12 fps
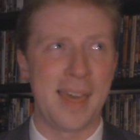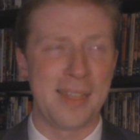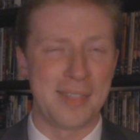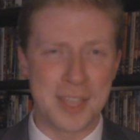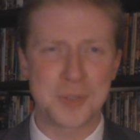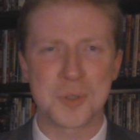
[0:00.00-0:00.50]

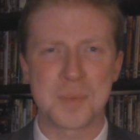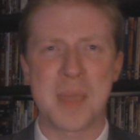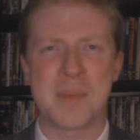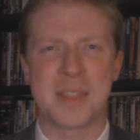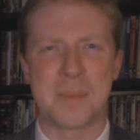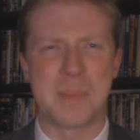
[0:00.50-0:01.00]
This was
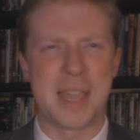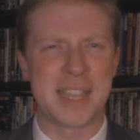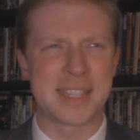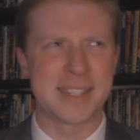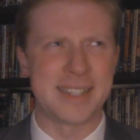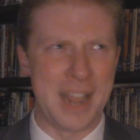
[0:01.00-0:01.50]
maybe the
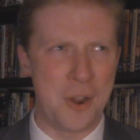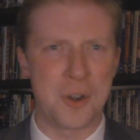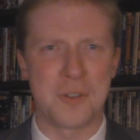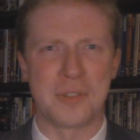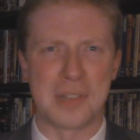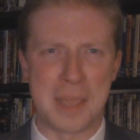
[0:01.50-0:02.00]
biggest
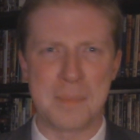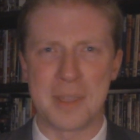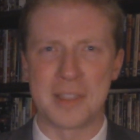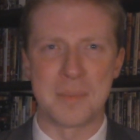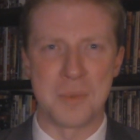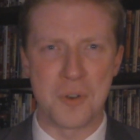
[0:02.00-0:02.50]
narrative leap
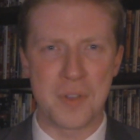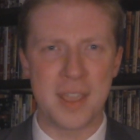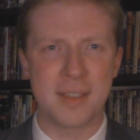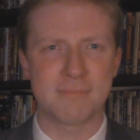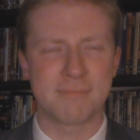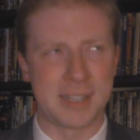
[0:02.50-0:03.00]
in the
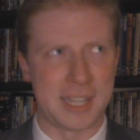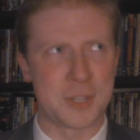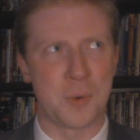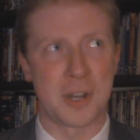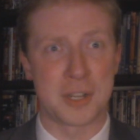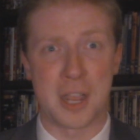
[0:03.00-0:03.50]
movie, unless
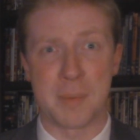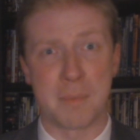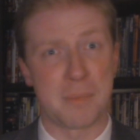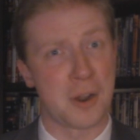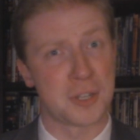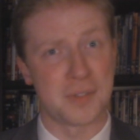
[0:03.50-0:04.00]
you want to talk
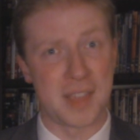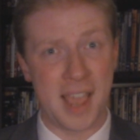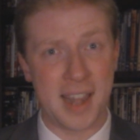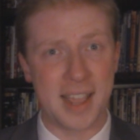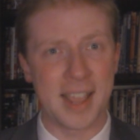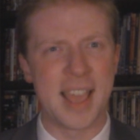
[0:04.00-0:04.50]
about parts of the
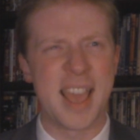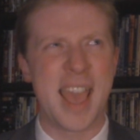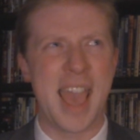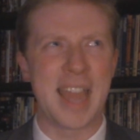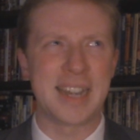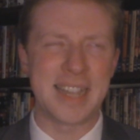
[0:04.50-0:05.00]
ending,
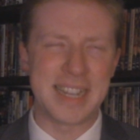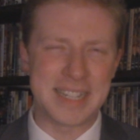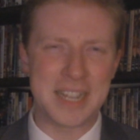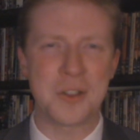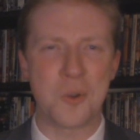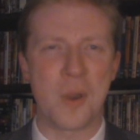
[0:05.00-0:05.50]
and it
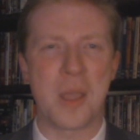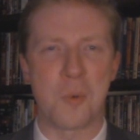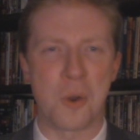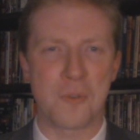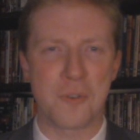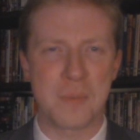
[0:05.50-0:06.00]
didn't quite
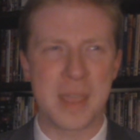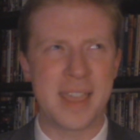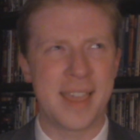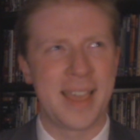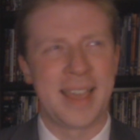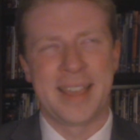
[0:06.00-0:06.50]
work for
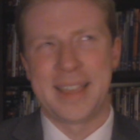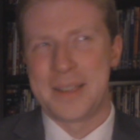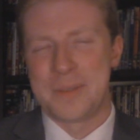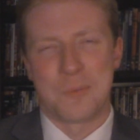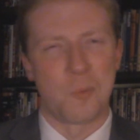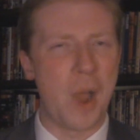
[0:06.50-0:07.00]
me.
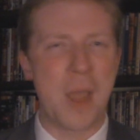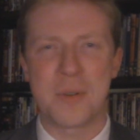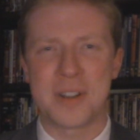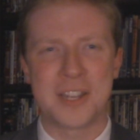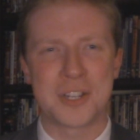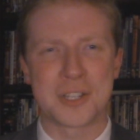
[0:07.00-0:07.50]
Why
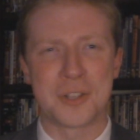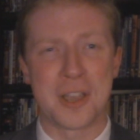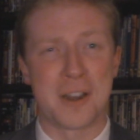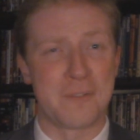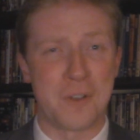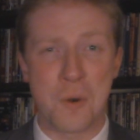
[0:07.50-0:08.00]
wouldn't he just look
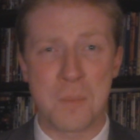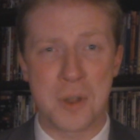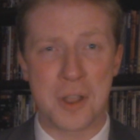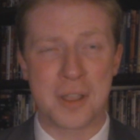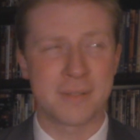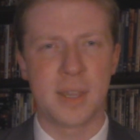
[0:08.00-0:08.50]
in a phone
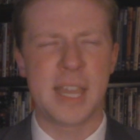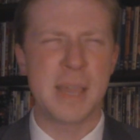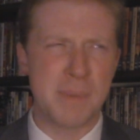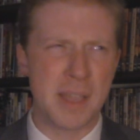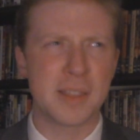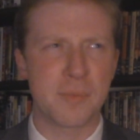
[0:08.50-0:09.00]
book? He
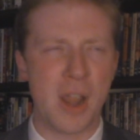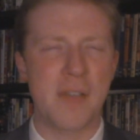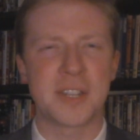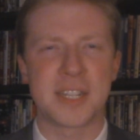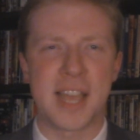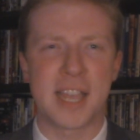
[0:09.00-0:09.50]
picked the
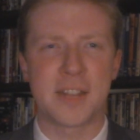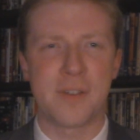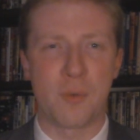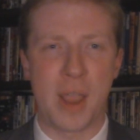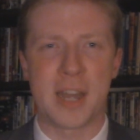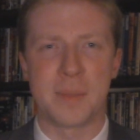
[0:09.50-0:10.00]
private detective
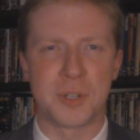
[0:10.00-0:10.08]
at random